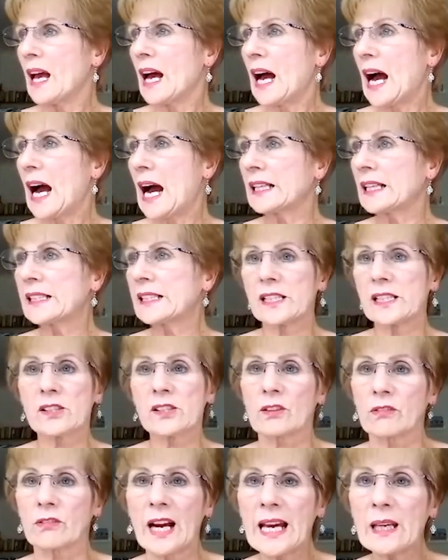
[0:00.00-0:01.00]
And it's
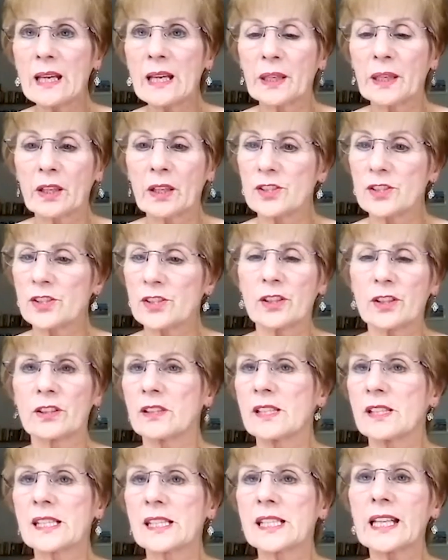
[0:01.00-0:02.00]
great because you
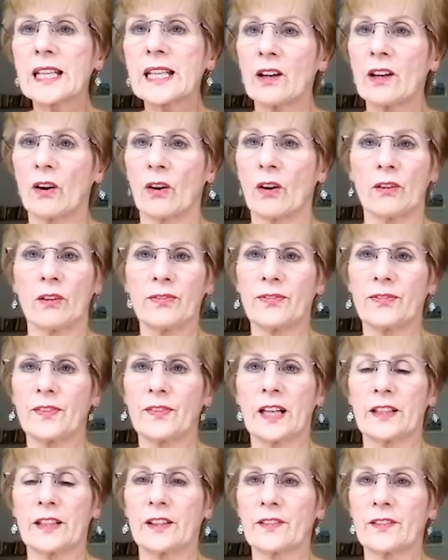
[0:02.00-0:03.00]
can tick it off
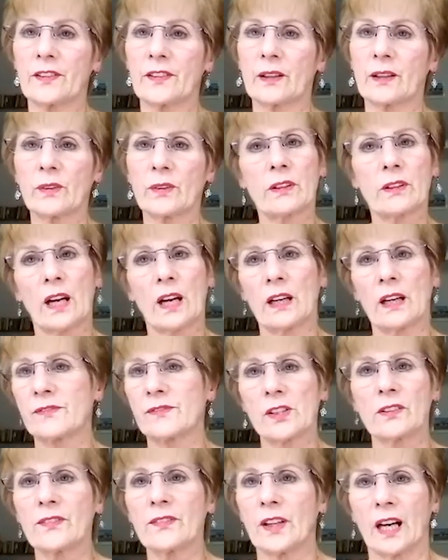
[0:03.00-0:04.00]
and you think, I've
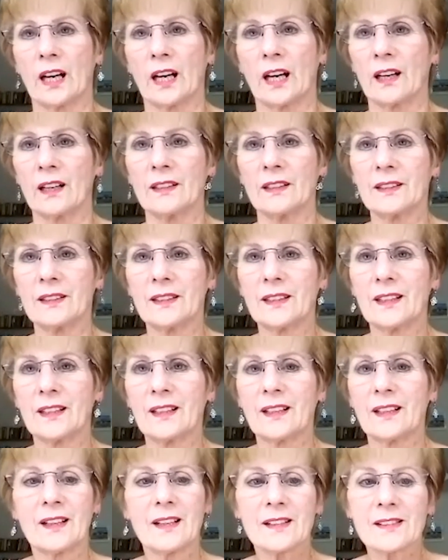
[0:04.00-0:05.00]
done that.
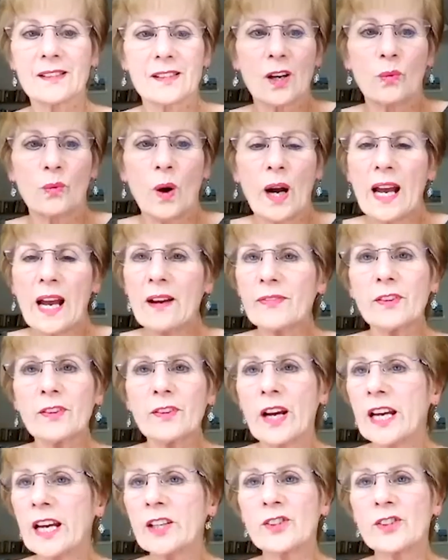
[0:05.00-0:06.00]
So whatever
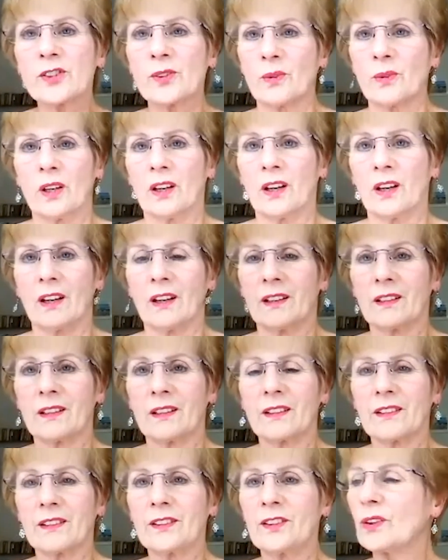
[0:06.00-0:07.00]
age you are,
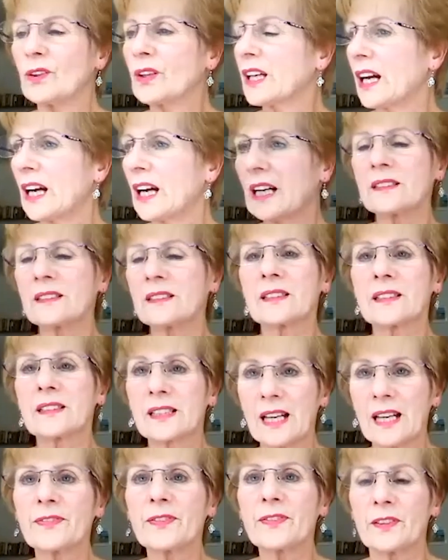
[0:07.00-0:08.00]
you can
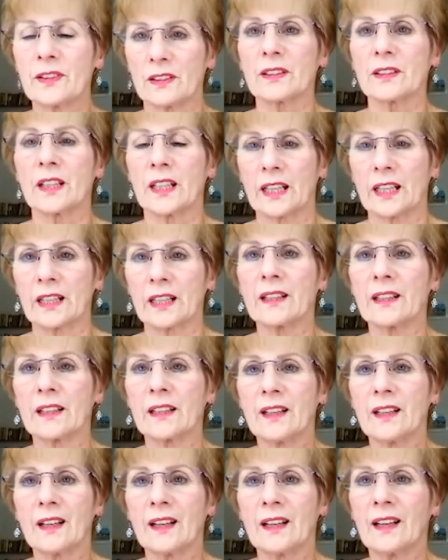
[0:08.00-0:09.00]
definitely
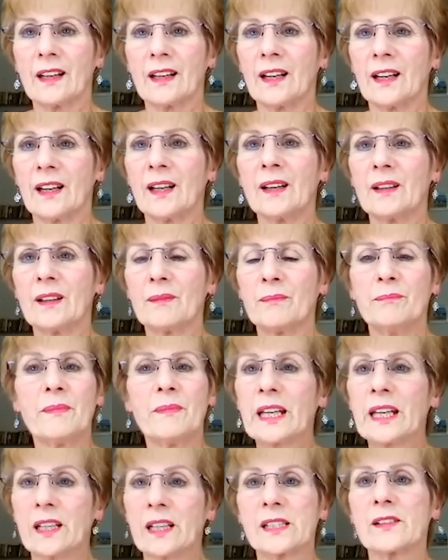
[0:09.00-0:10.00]

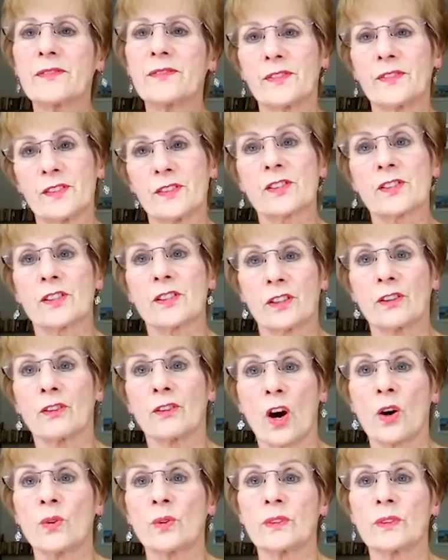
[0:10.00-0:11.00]
make a difference to your
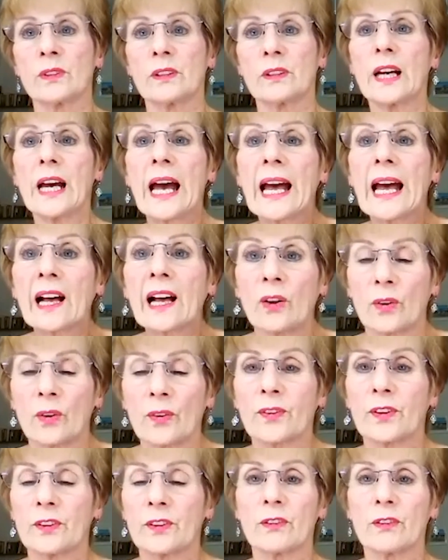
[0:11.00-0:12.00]
own
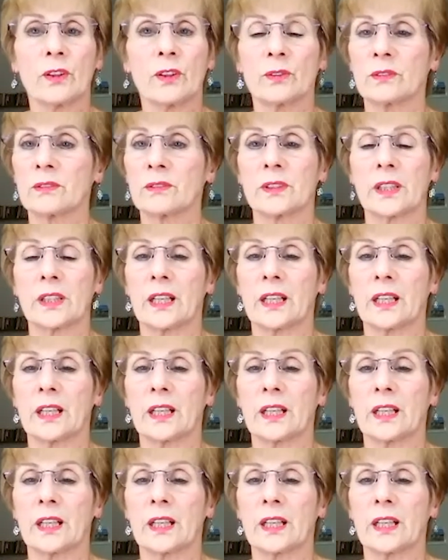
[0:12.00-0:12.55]
health and your own